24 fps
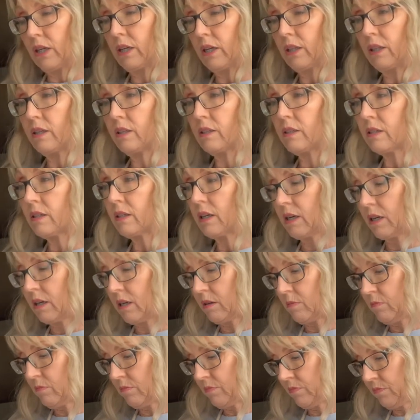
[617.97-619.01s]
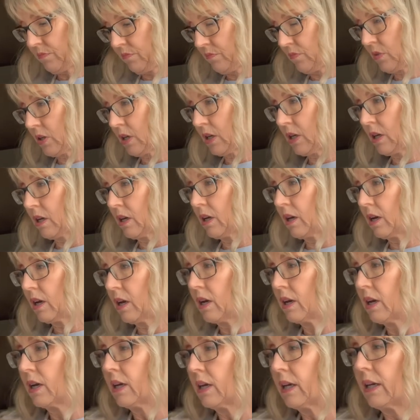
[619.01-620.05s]
This time,
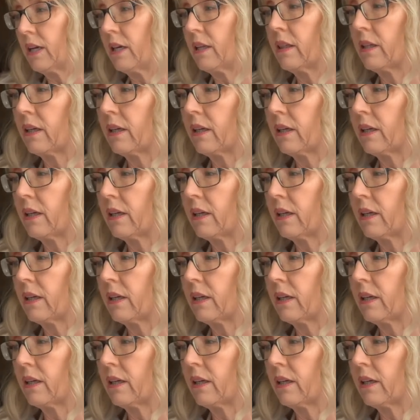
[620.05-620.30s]
in